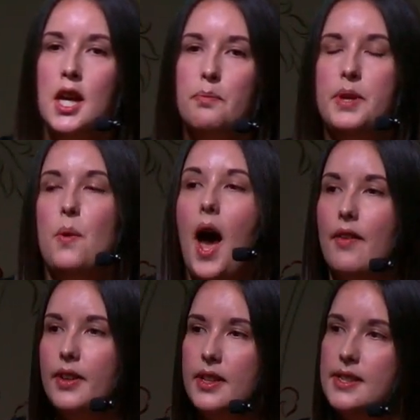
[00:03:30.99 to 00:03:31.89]
but you
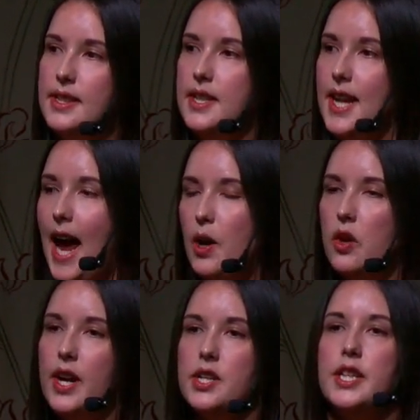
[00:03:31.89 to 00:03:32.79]
haven't considered how
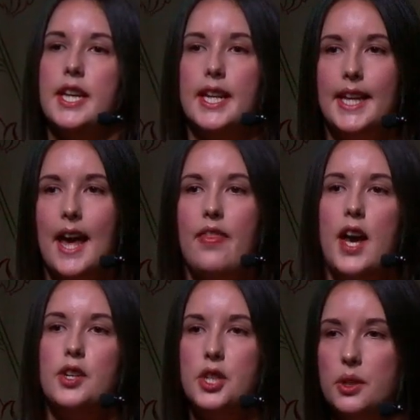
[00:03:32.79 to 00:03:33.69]
you're actually going to get
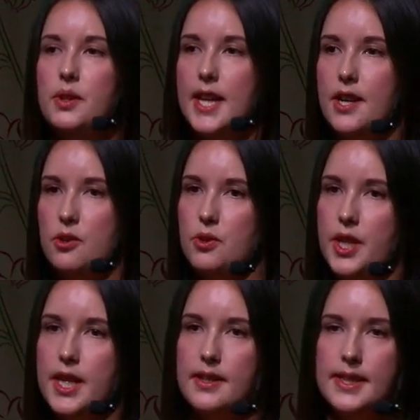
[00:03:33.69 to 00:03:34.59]
that to the end
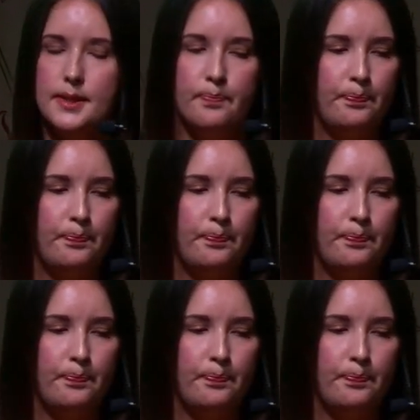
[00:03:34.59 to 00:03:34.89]
audience.